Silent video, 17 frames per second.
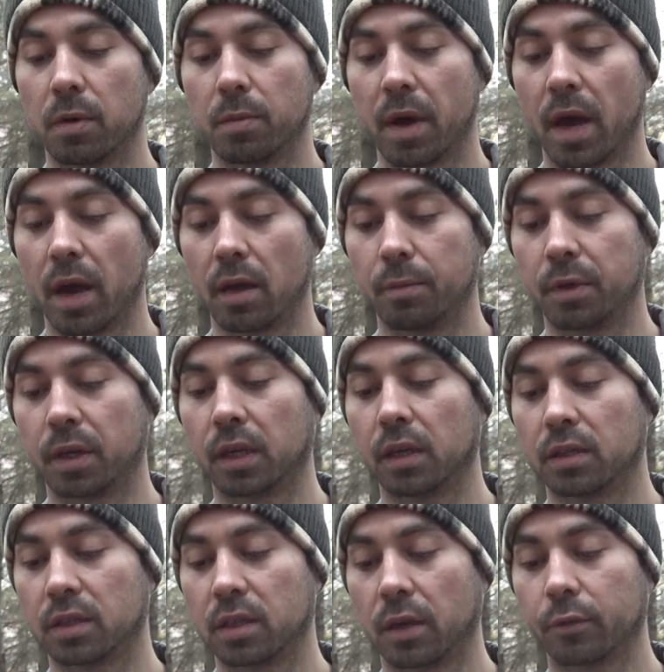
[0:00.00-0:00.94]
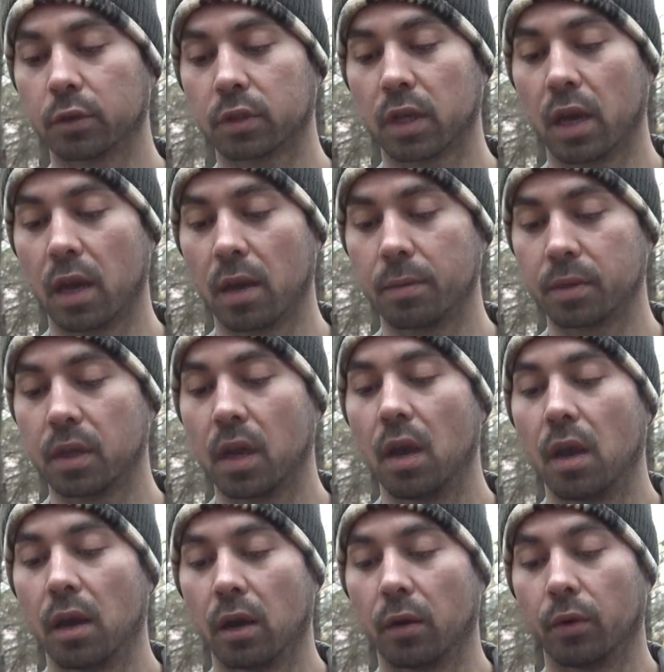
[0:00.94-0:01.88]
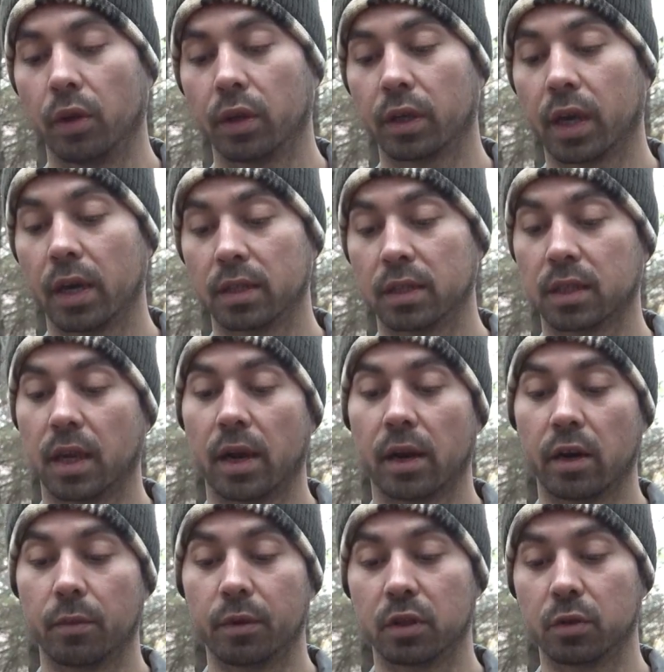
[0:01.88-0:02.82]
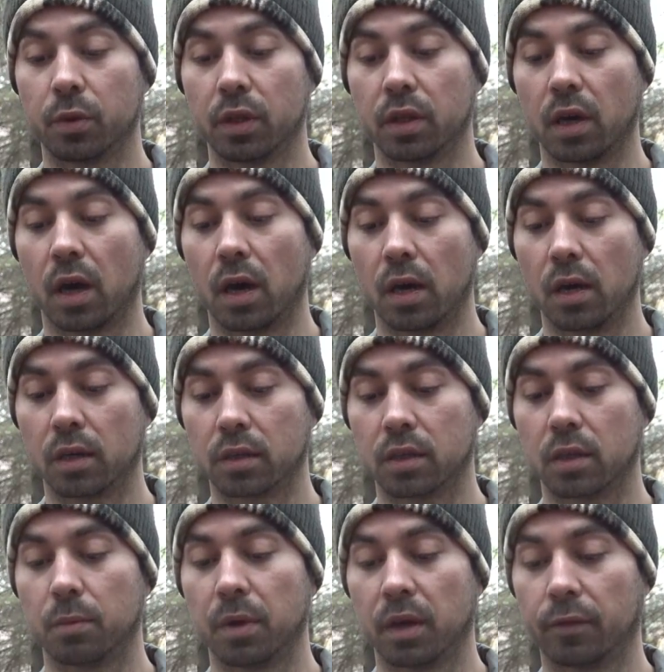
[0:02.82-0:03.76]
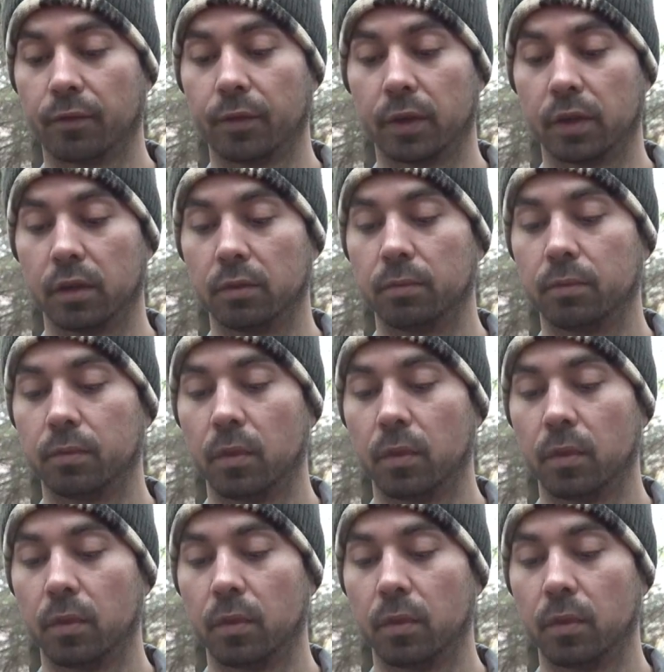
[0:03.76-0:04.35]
mad because several times it really got scary between the hogs and Bigfoot.